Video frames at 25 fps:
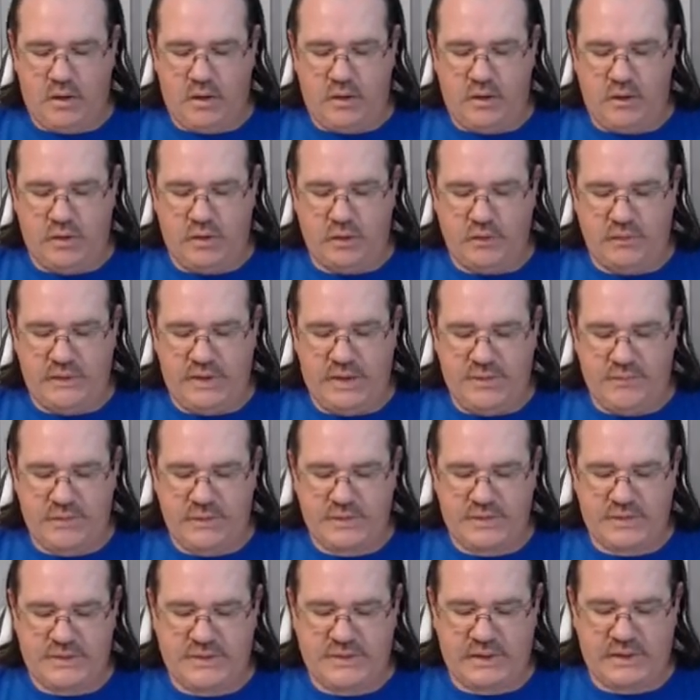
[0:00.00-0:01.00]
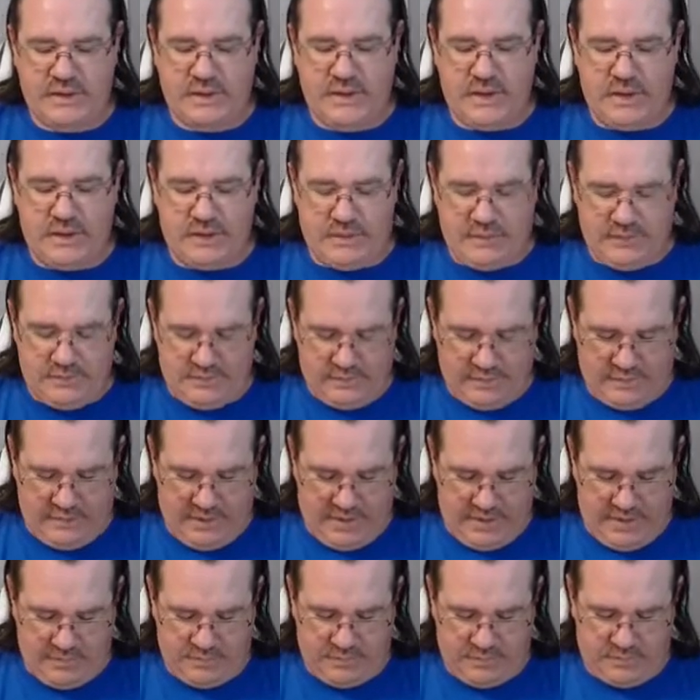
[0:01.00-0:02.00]
You'll never see any of the
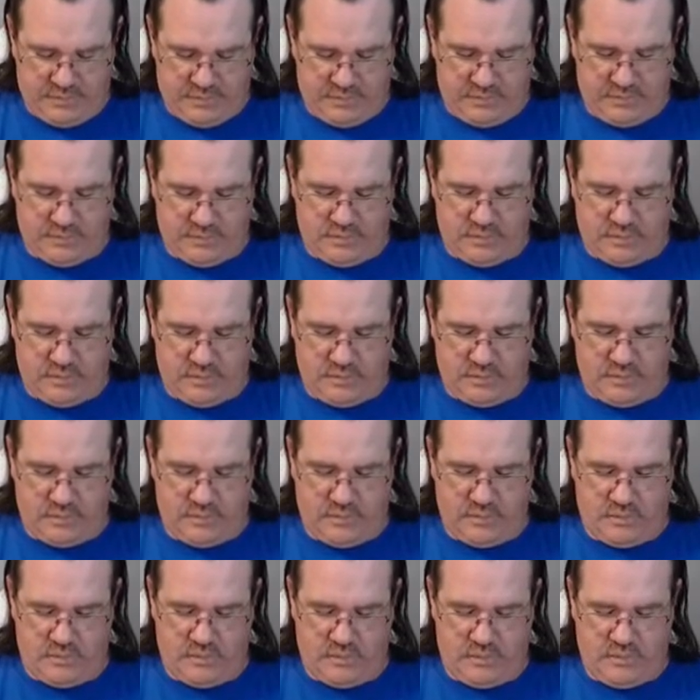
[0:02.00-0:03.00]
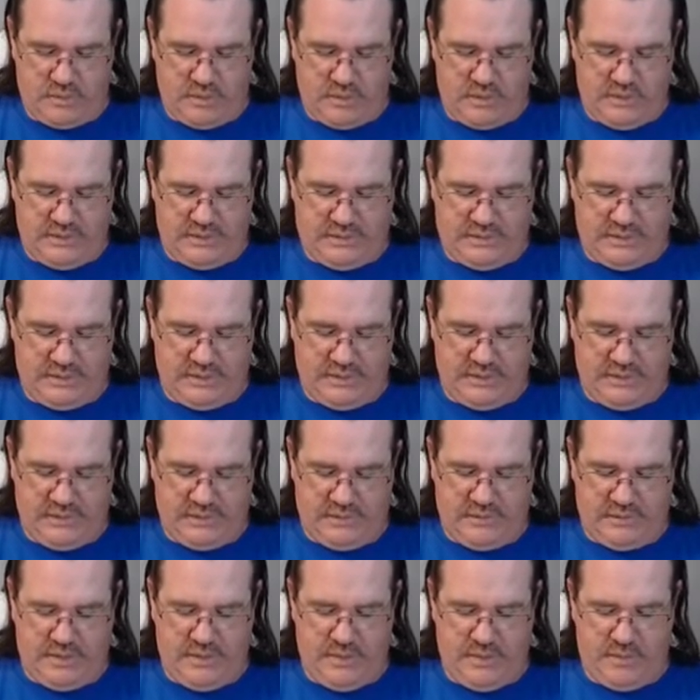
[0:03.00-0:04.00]
gaps or anything
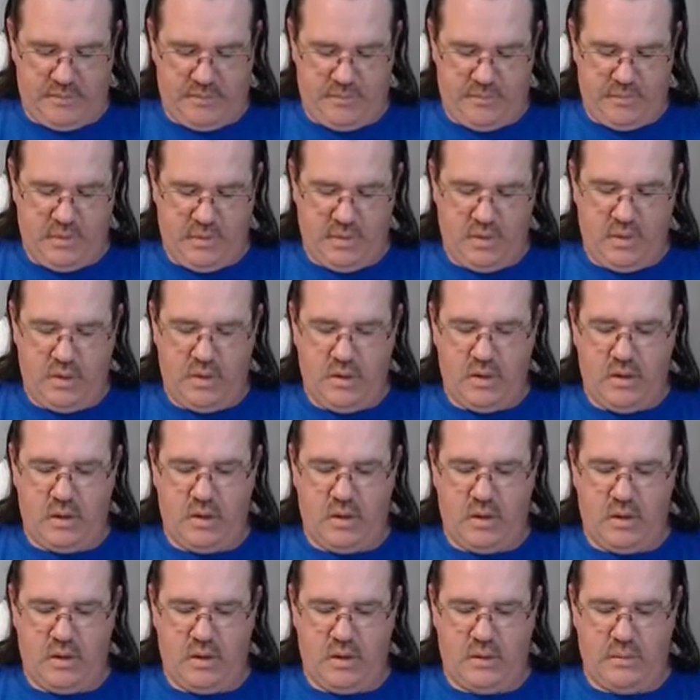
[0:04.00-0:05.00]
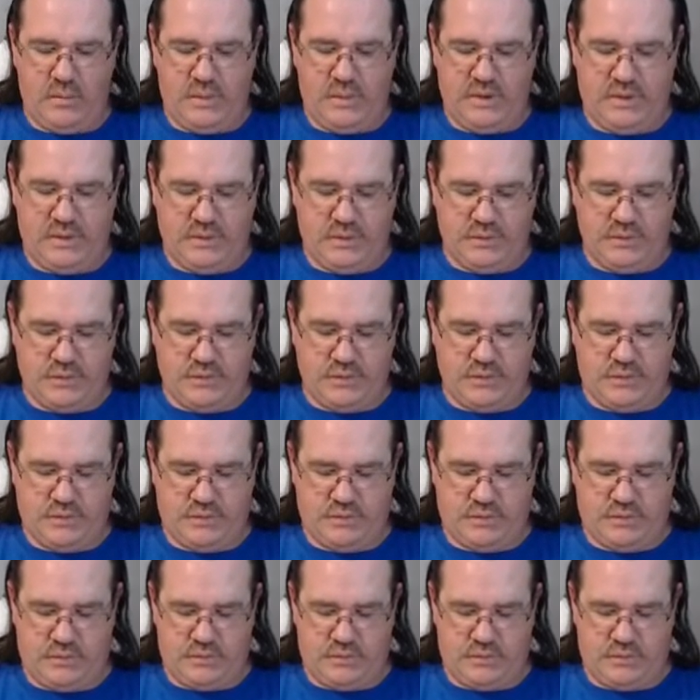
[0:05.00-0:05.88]
in them because